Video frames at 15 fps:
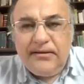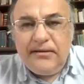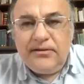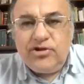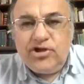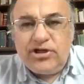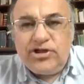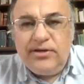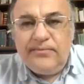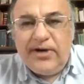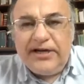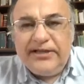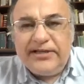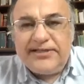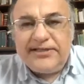Judging
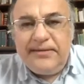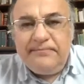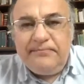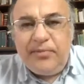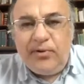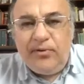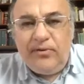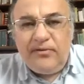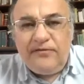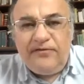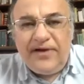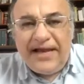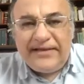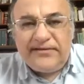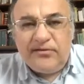by the simple,
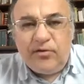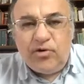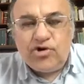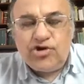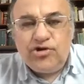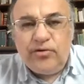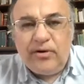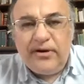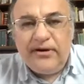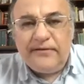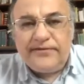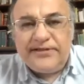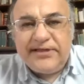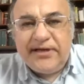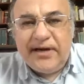flat ossuary
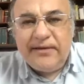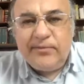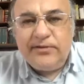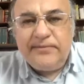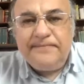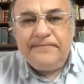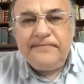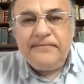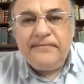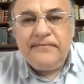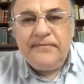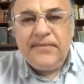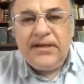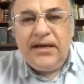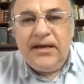of Simon,
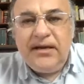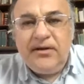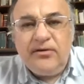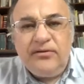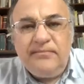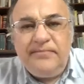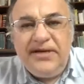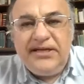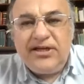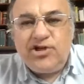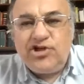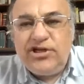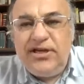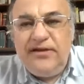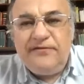he couldn't be the
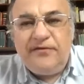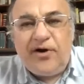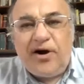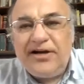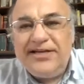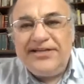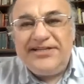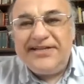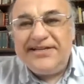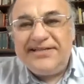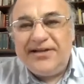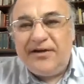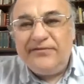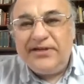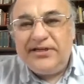chief
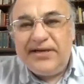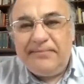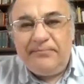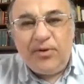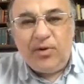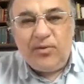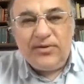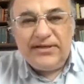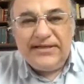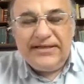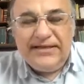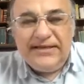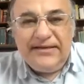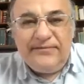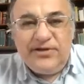architect of the temple,
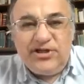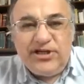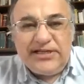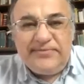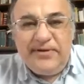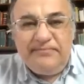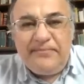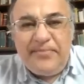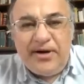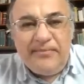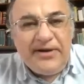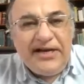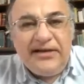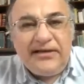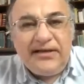which has been
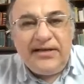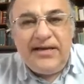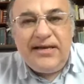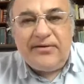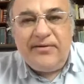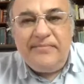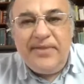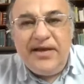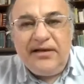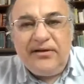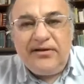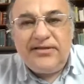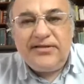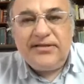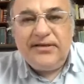permanently
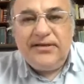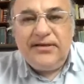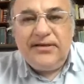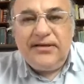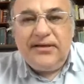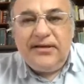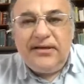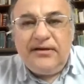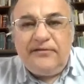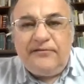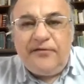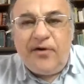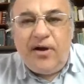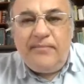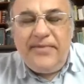rebuilt
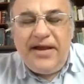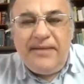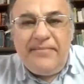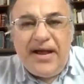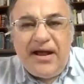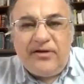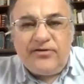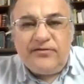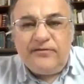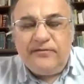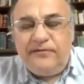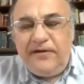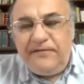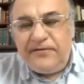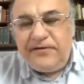from about
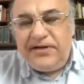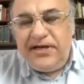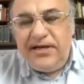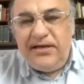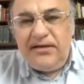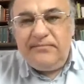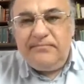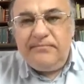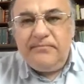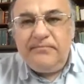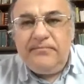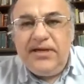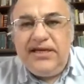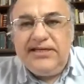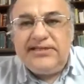15
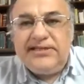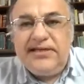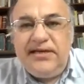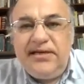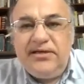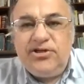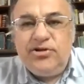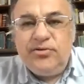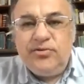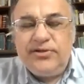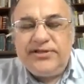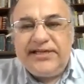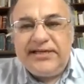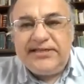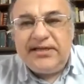BC to
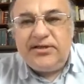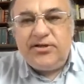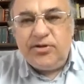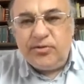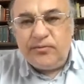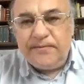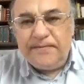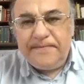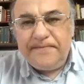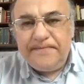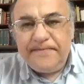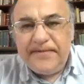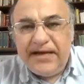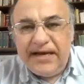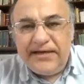62
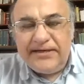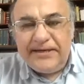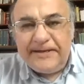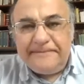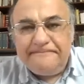AD.